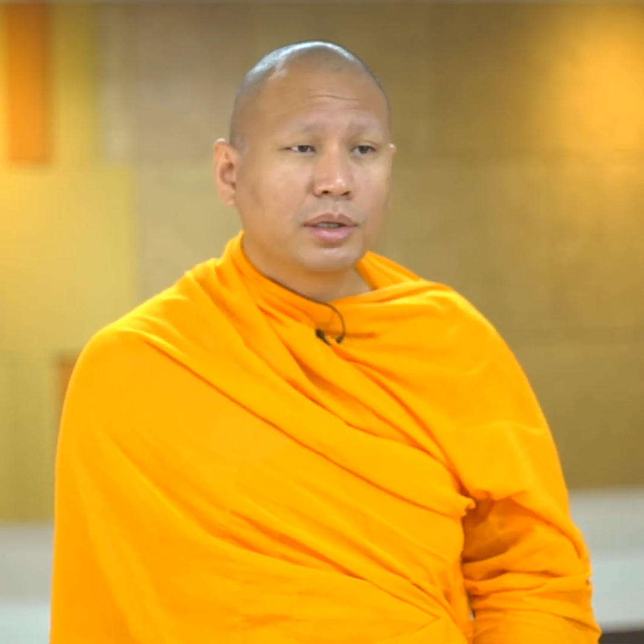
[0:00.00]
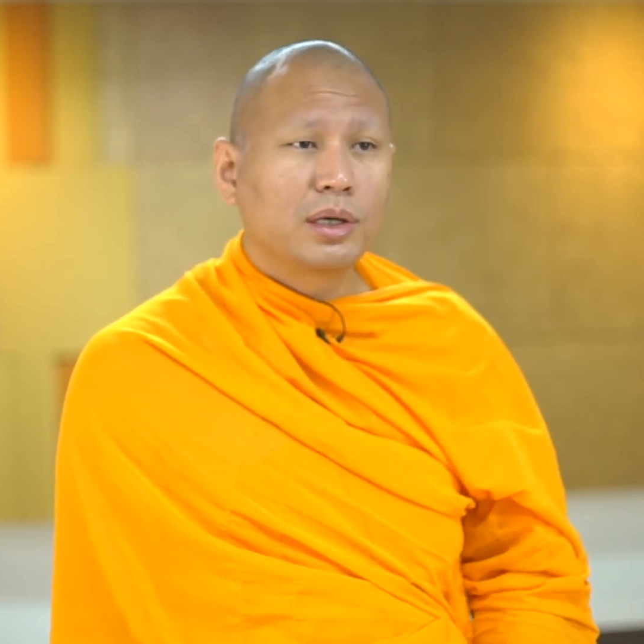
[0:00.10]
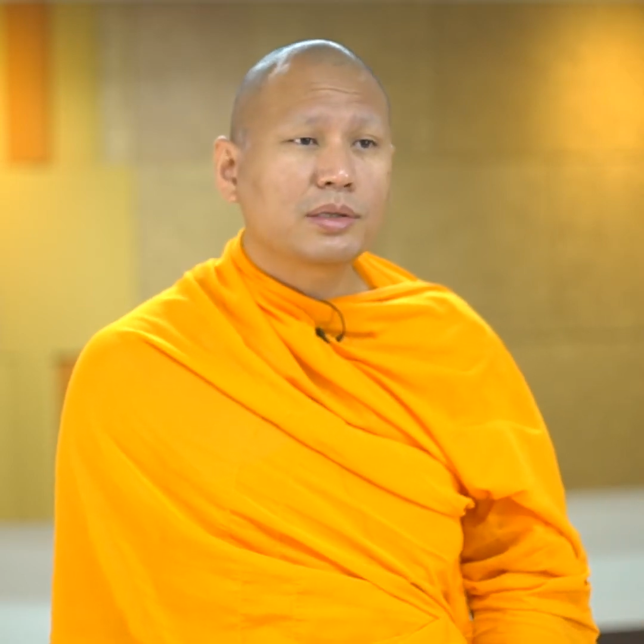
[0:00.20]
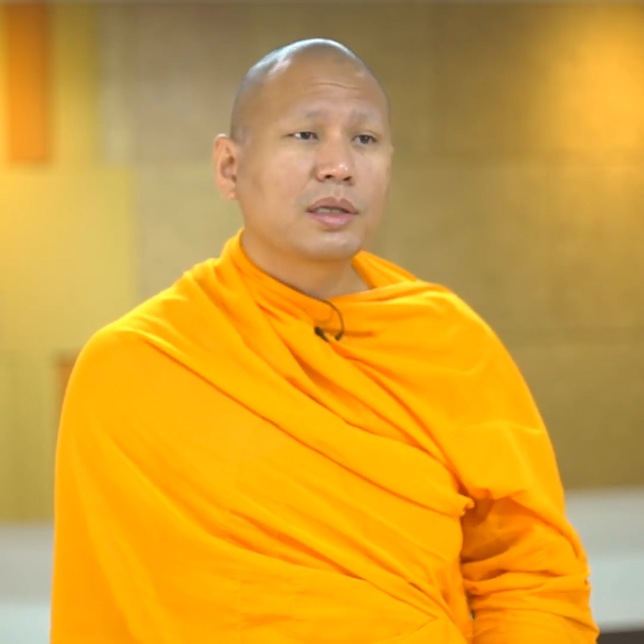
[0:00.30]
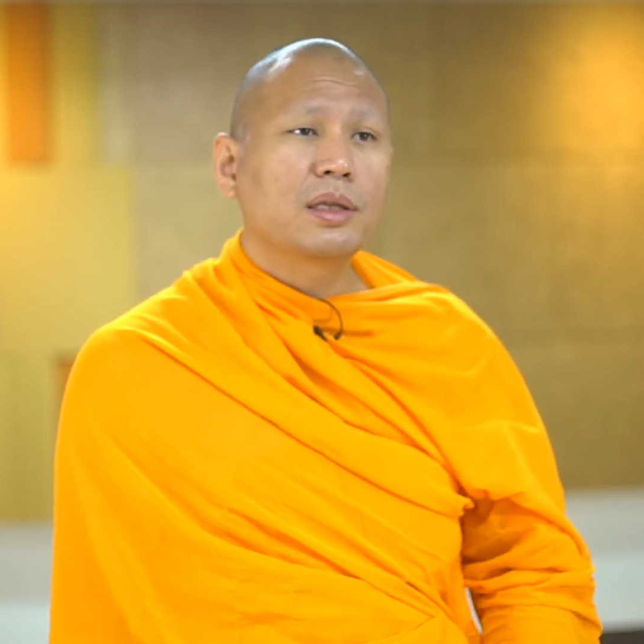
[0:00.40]

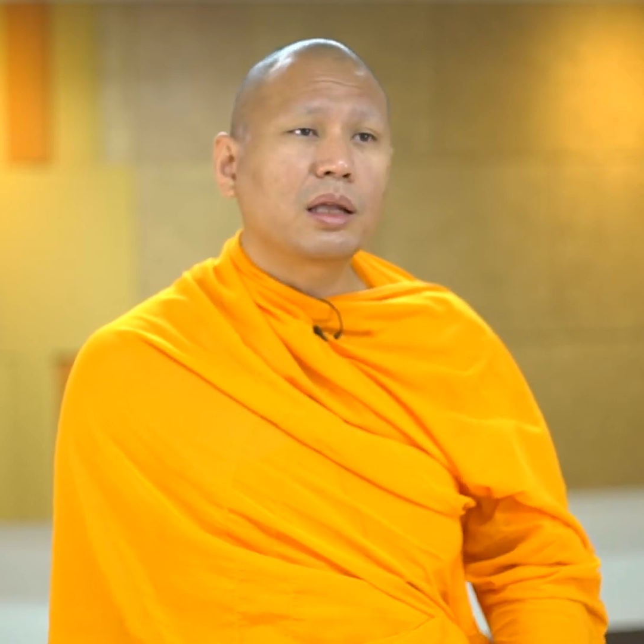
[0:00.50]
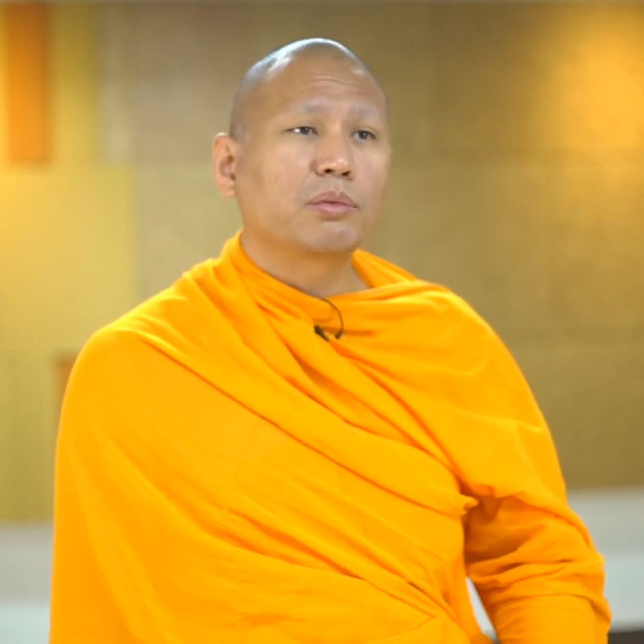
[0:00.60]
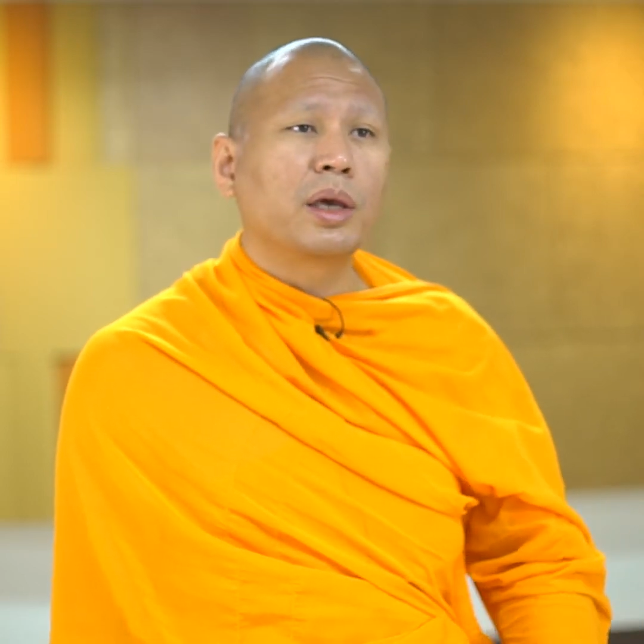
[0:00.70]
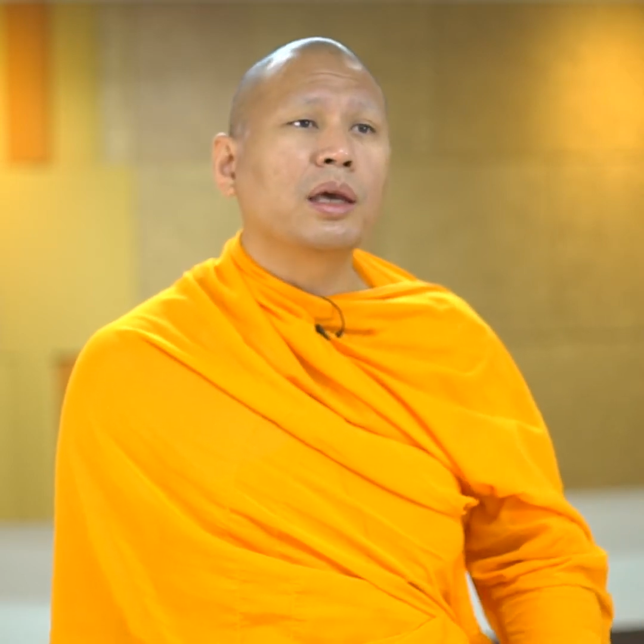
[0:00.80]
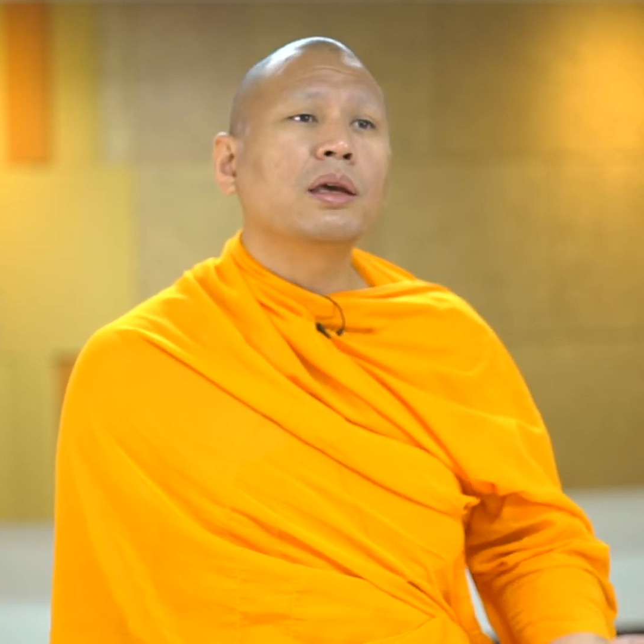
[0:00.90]
because in
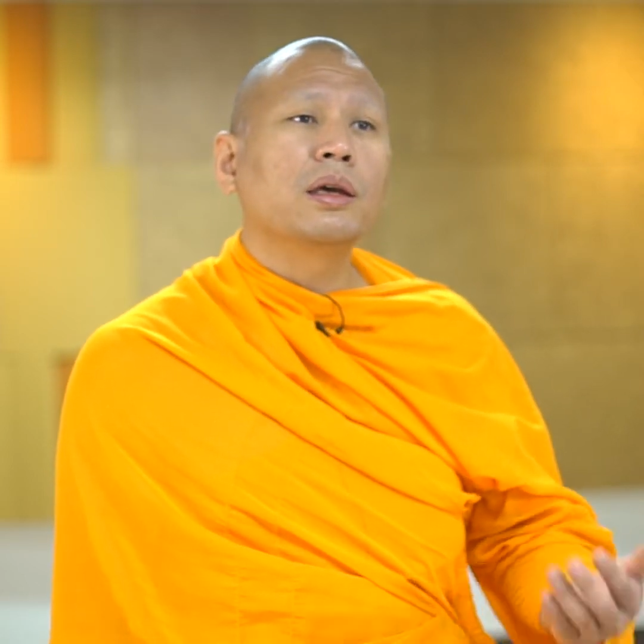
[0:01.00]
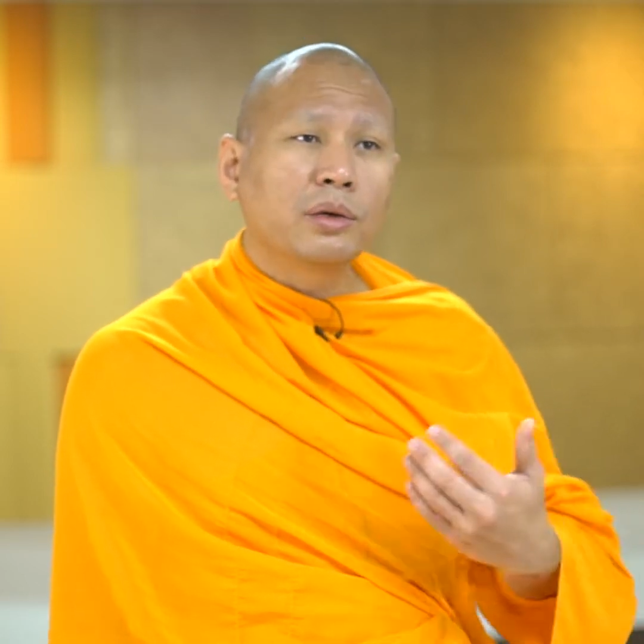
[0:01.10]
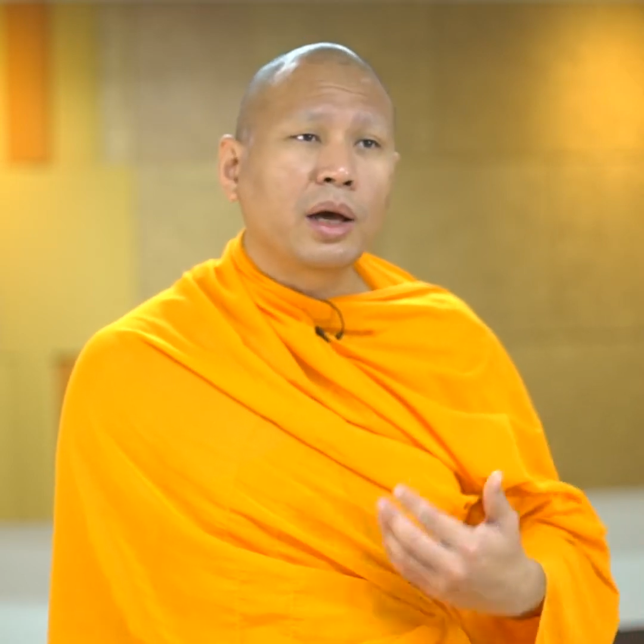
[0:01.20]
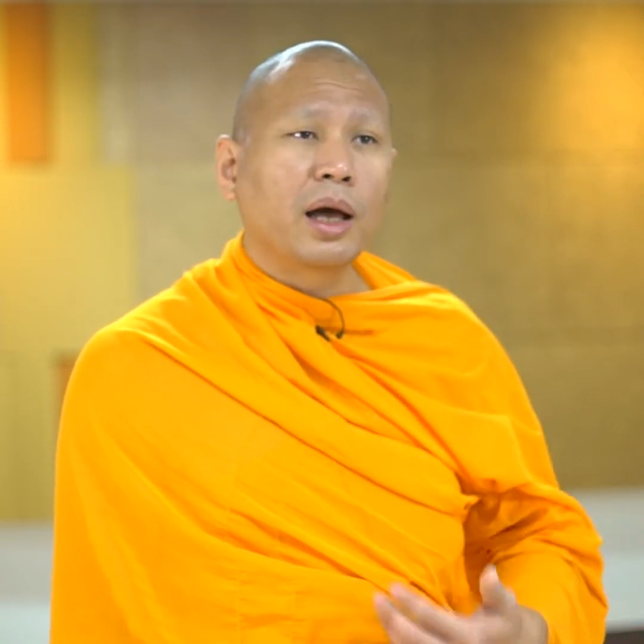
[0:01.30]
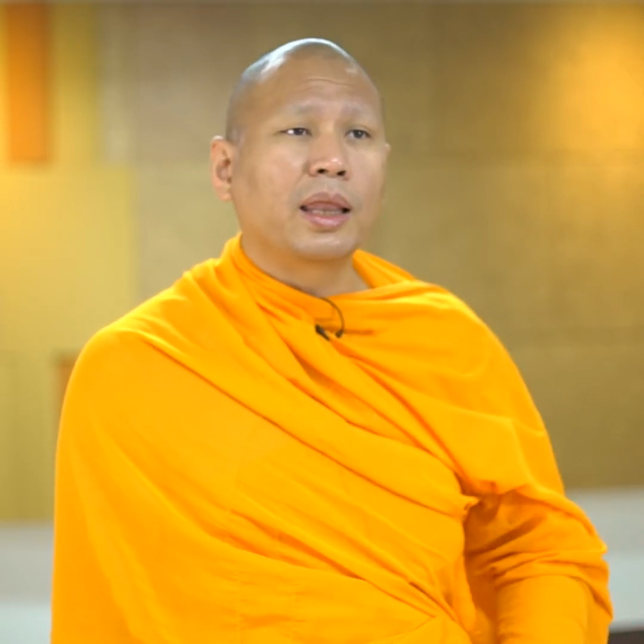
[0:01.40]
that way
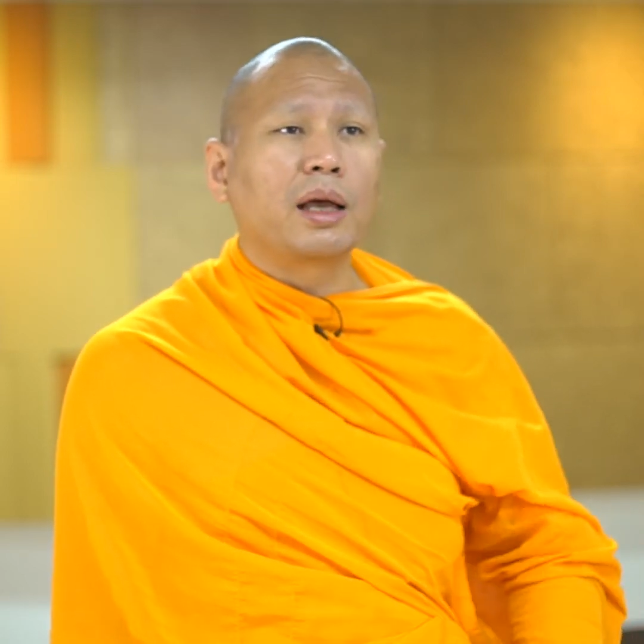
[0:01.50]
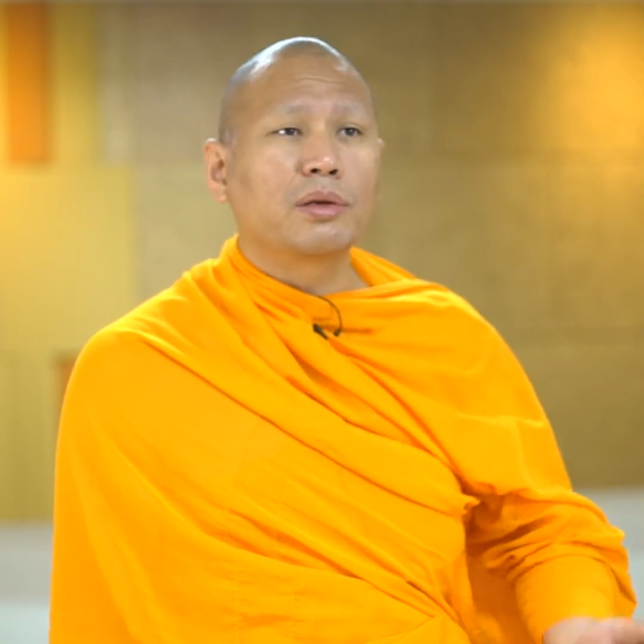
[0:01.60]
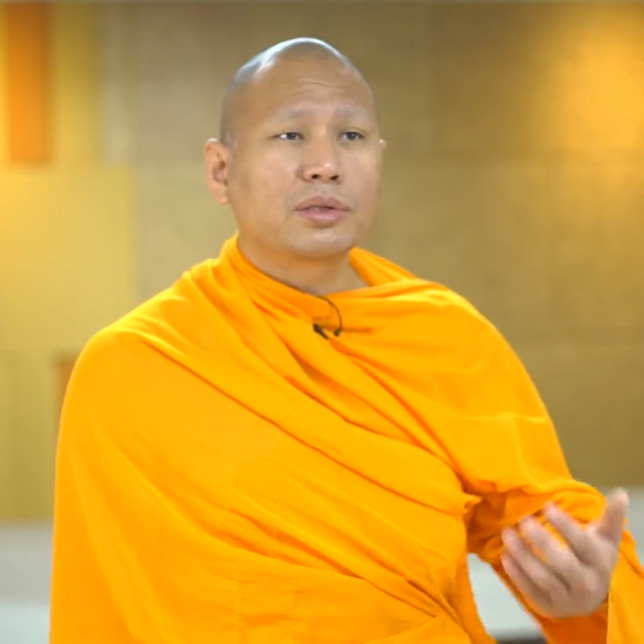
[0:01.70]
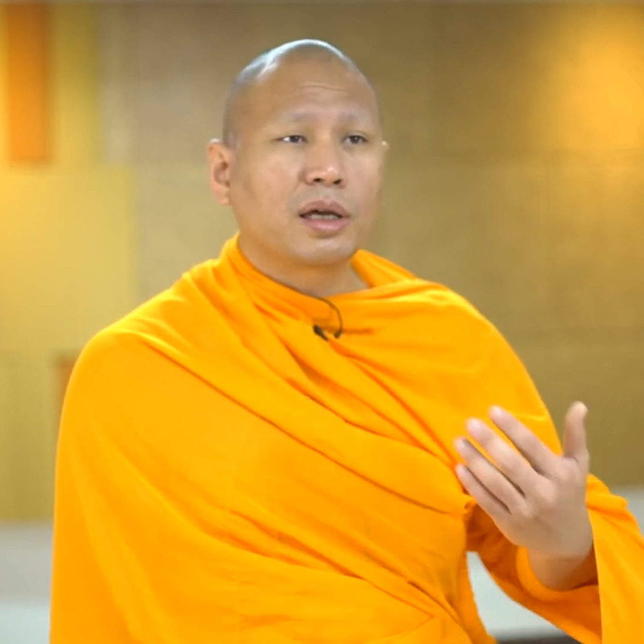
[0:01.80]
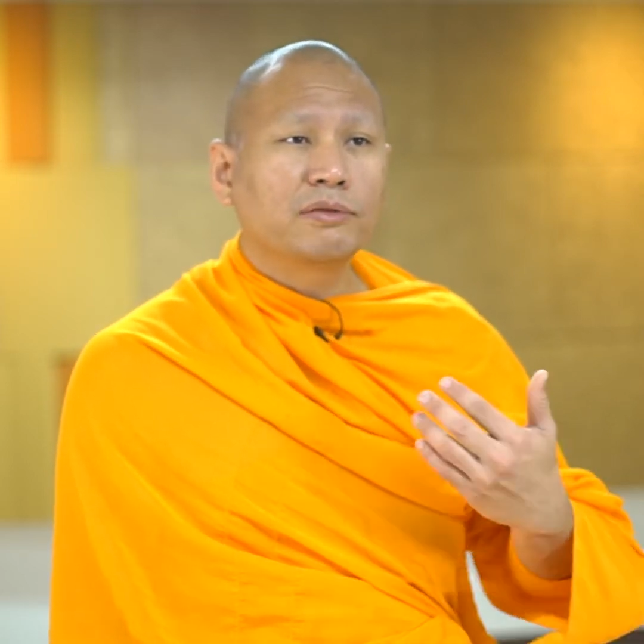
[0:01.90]
you allow
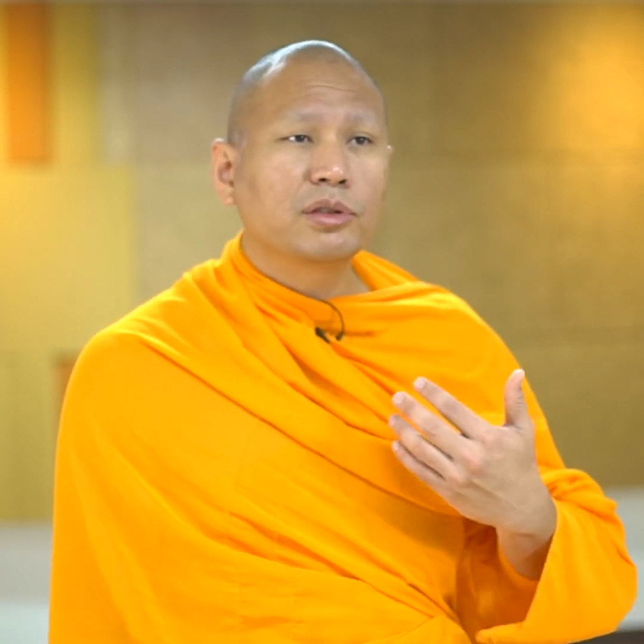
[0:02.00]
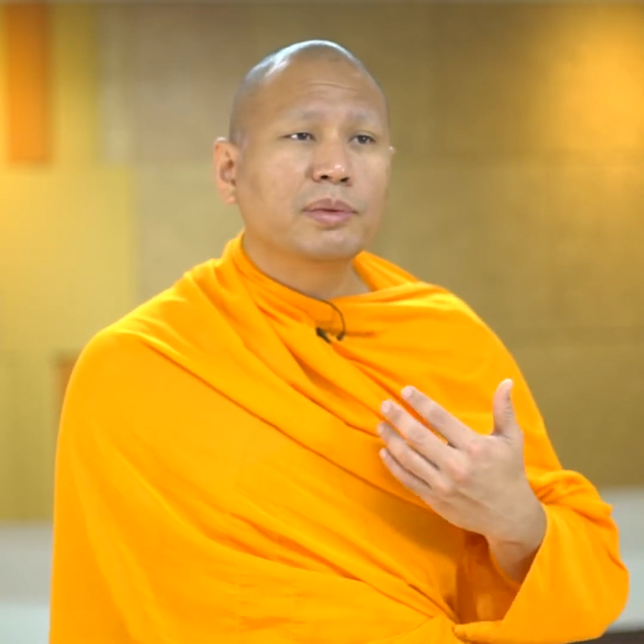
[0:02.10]
yourself